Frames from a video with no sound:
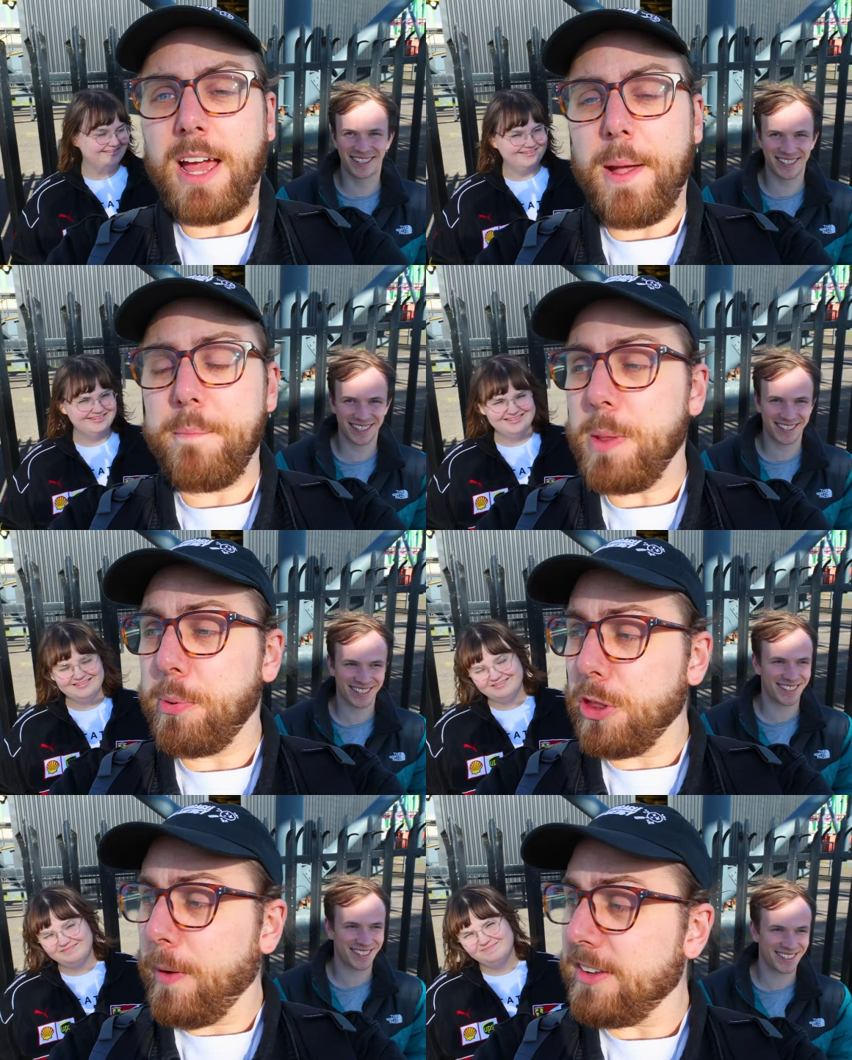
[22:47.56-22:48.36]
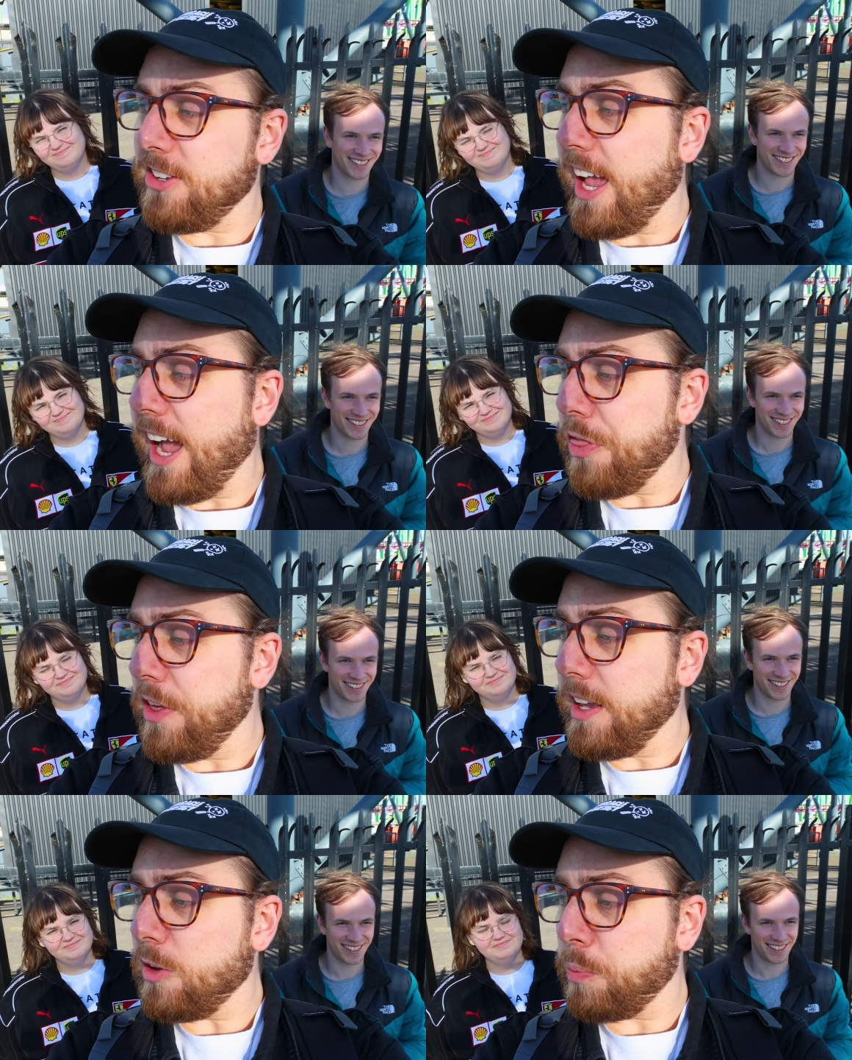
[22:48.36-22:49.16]
Speaker 1: Um, but otherwise, yeah, I
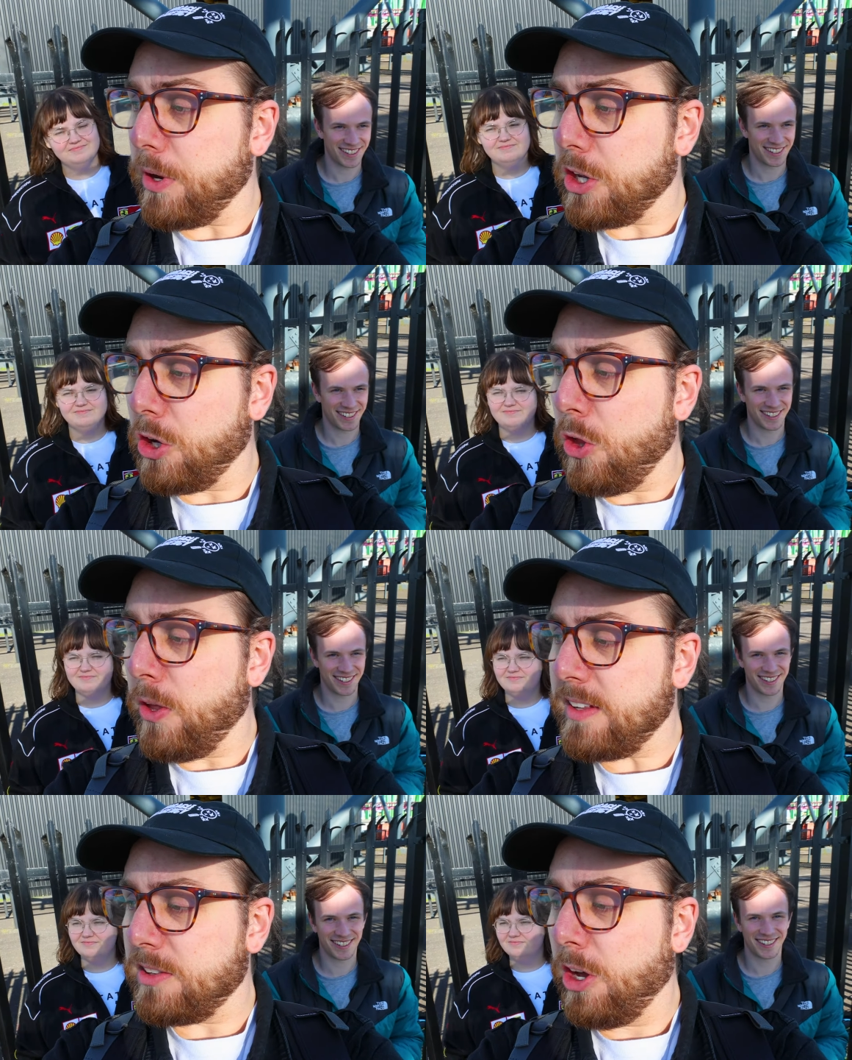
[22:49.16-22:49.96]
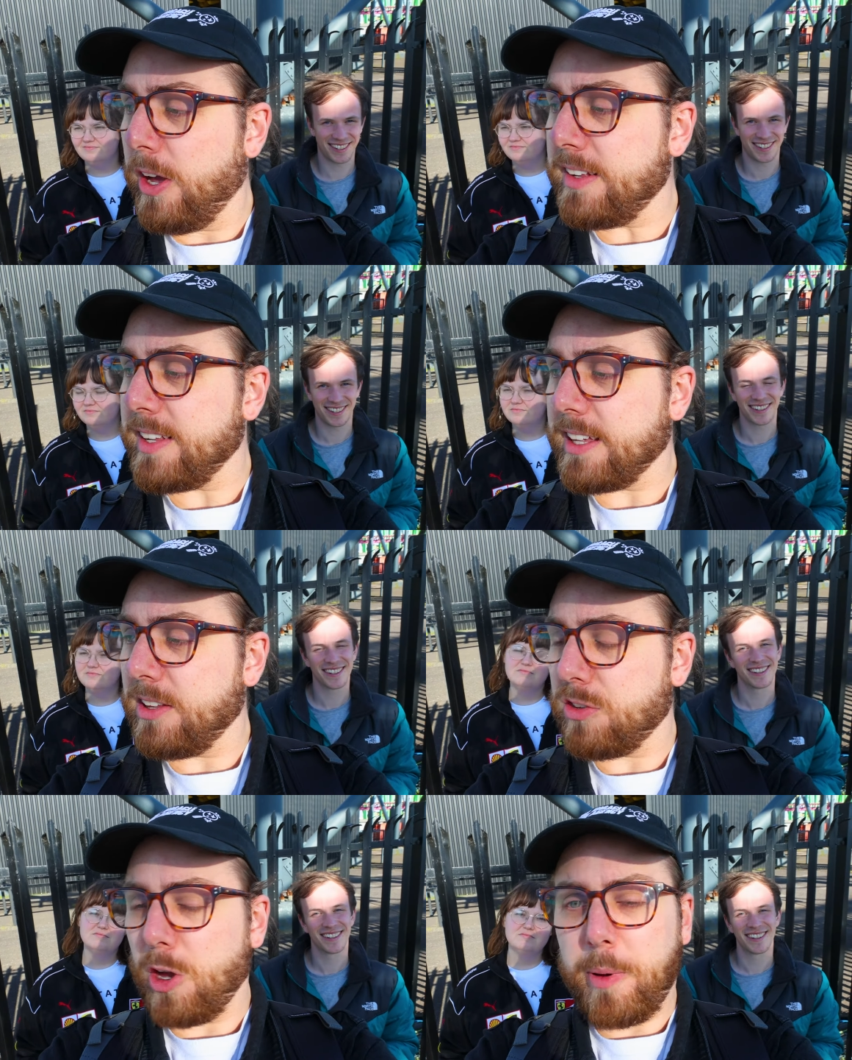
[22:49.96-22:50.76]
think it's pretty cool. It's not exactly the
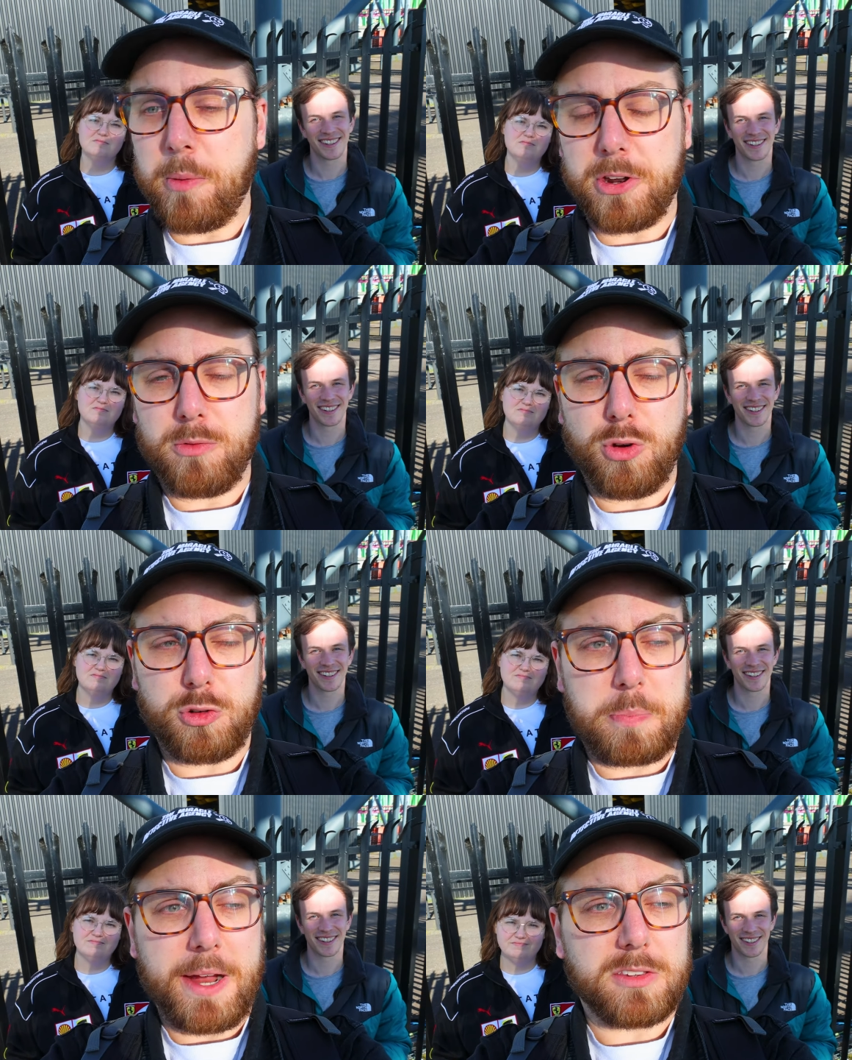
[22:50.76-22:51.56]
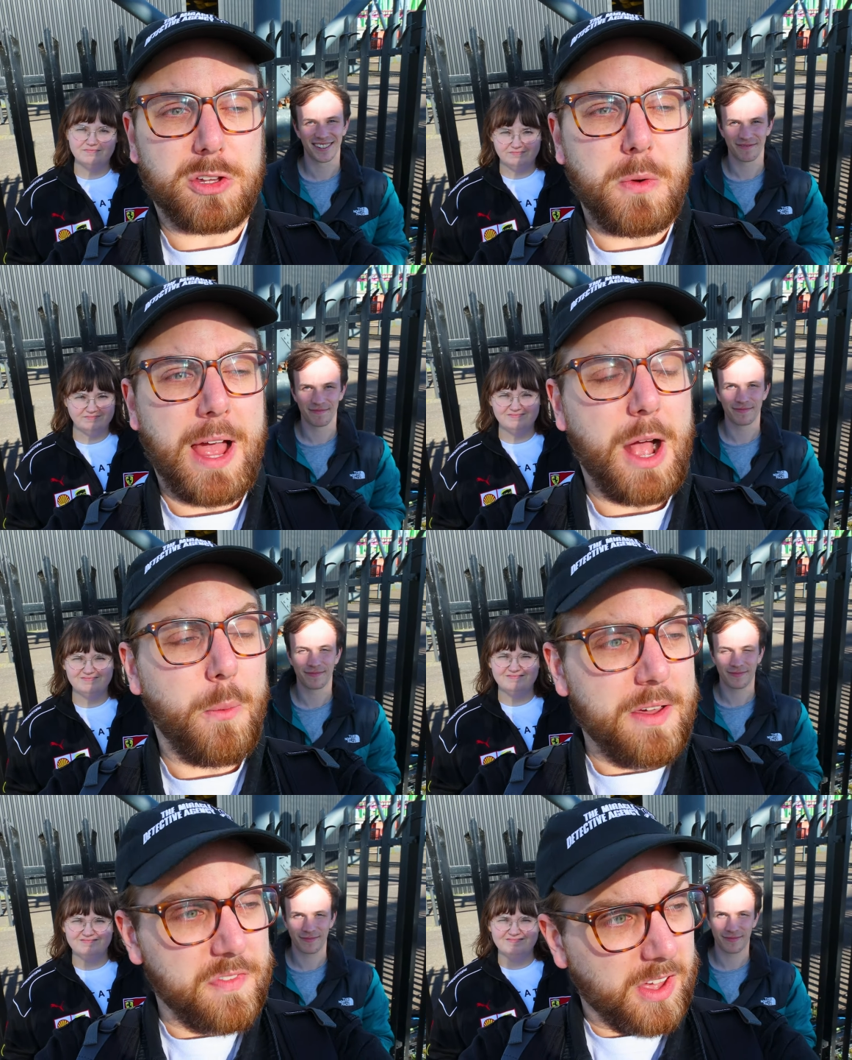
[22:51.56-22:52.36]
sort of part we're going to rush back to.
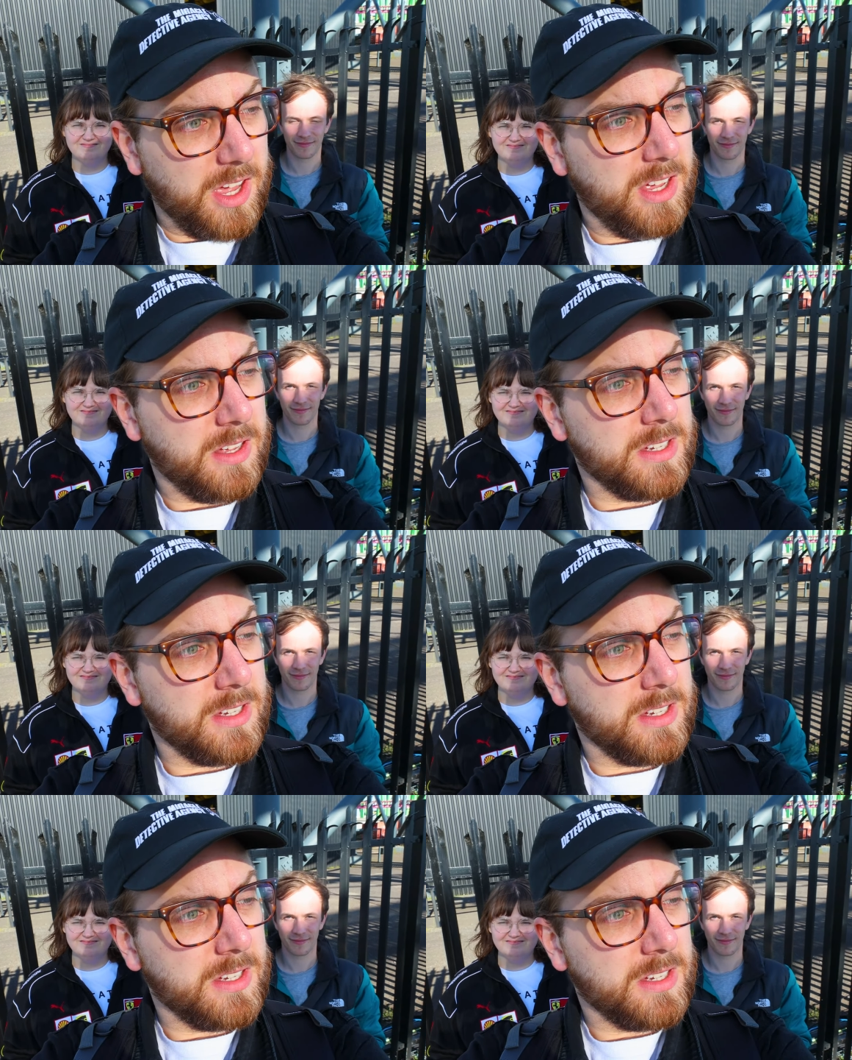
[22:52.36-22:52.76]
However,